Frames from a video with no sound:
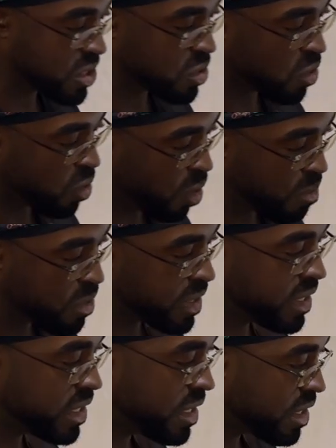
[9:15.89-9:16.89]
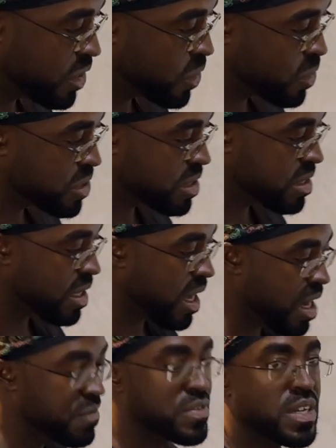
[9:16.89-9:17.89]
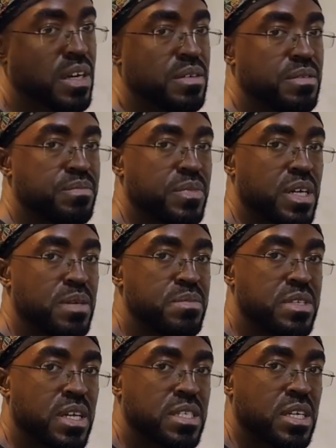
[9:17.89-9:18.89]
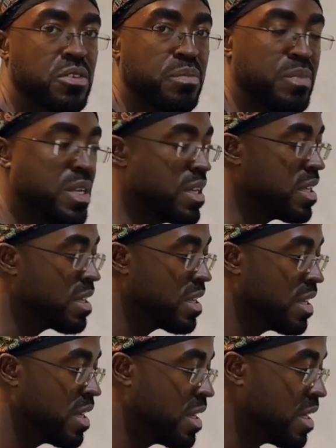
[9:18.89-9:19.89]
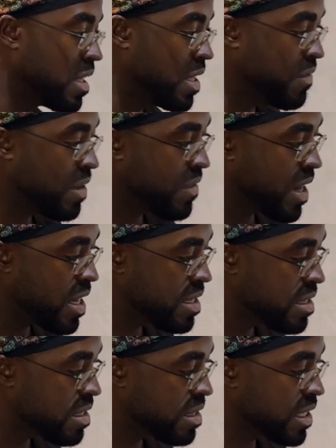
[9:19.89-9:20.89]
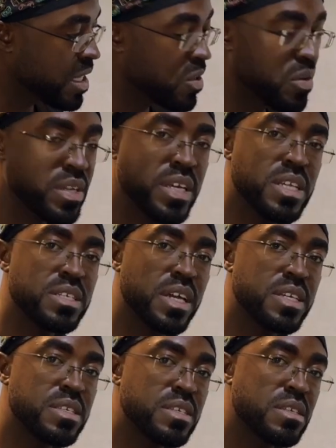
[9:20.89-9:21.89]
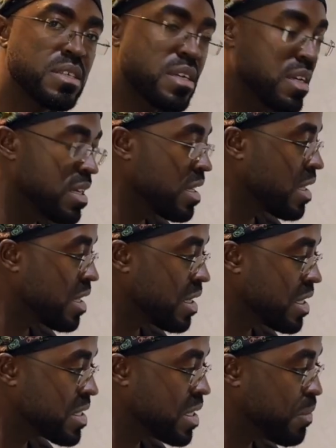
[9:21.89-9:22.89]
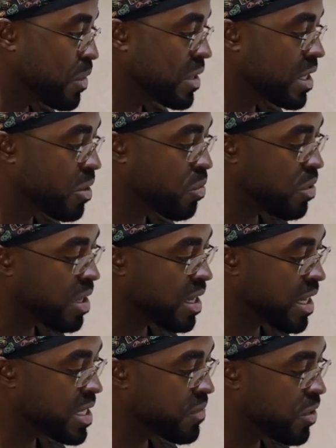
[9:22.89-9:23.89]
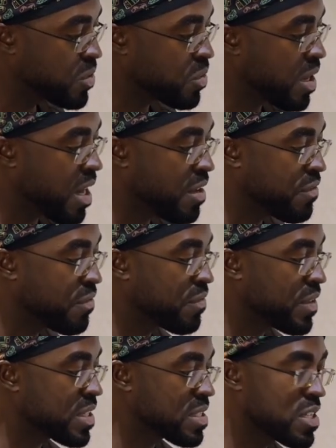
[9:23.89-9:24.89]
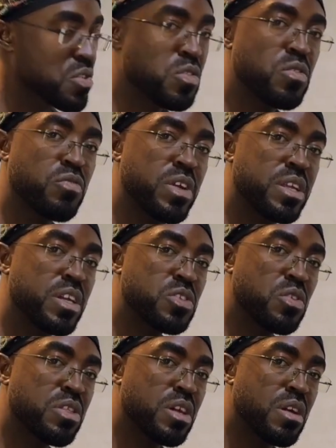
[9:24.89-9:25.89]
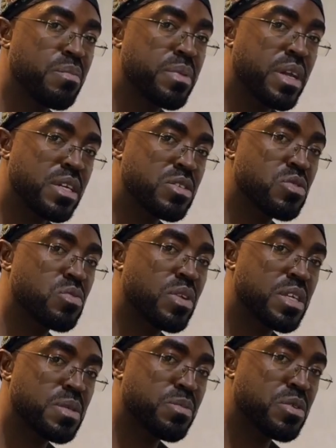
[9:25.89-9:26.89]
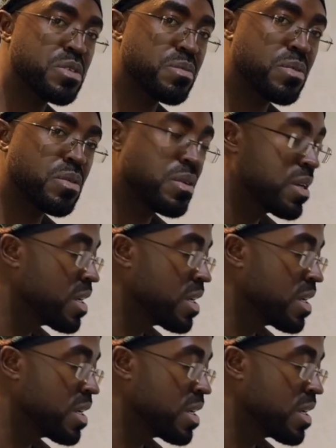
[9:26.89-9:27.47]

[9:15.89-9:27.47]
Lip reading: it's commonly used after surgery, meaning if I've had the keloid excised, it's important that we organize for you to have a session of radiation therapy as soon as possible,